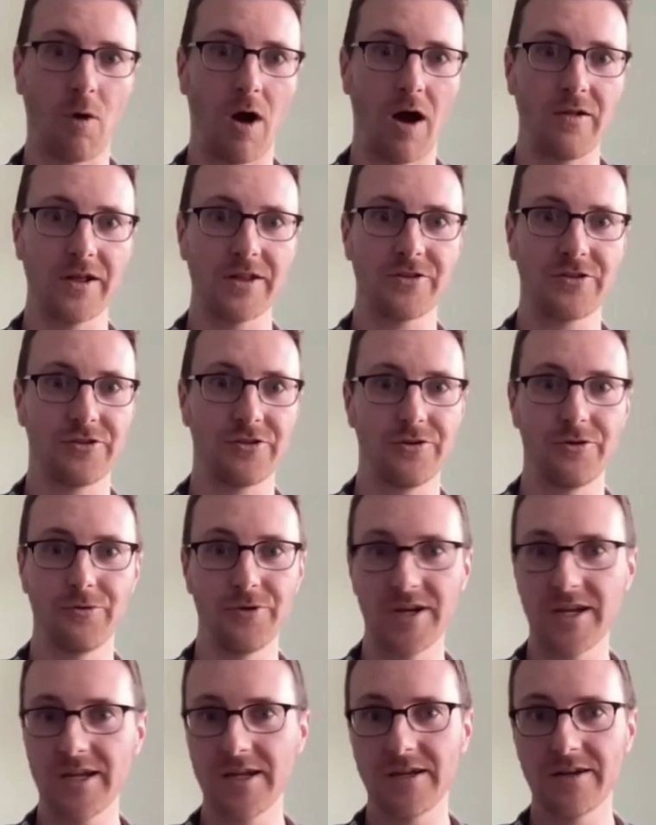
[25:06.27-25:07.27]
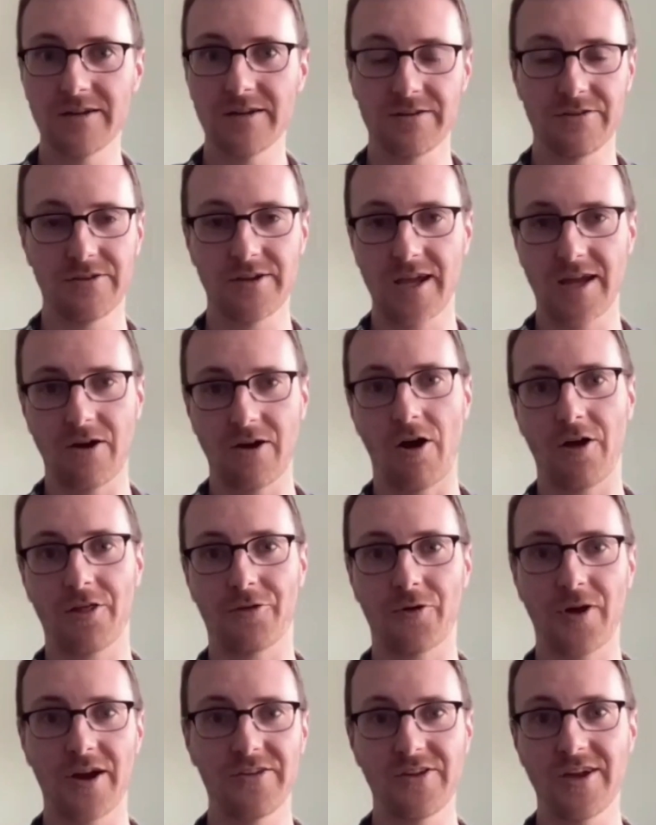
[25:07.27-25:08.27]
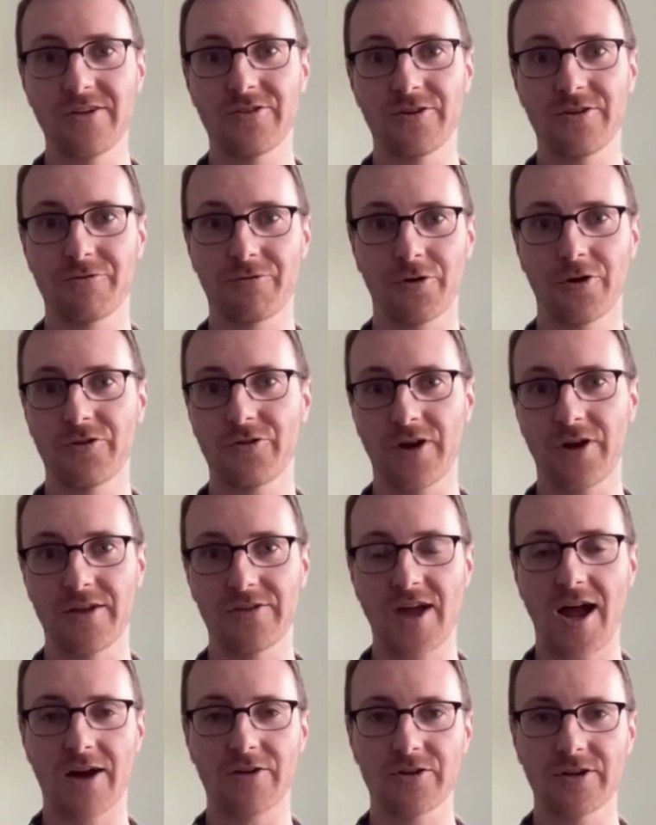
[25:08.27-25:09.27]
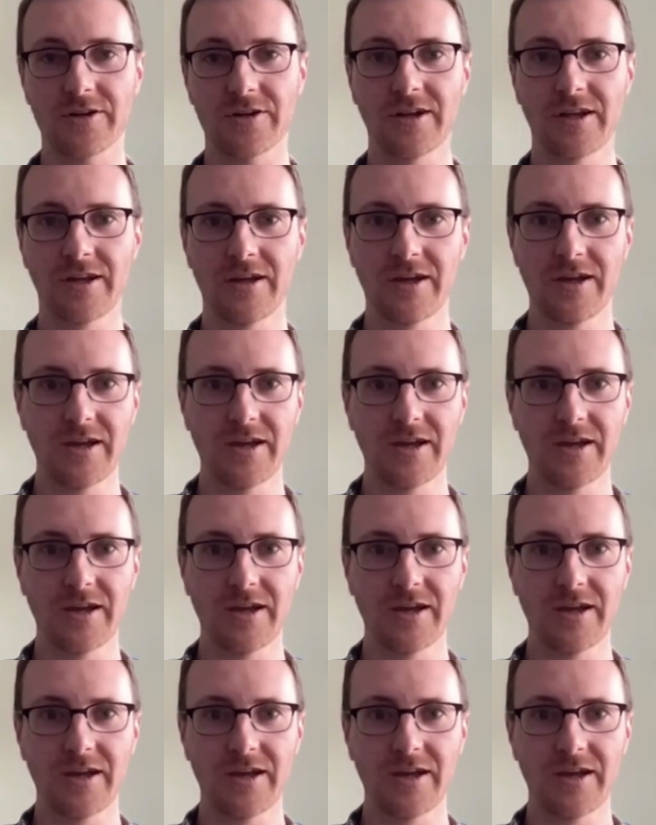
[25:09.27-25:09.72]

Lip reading: wallets you need to get authorization for a transaction.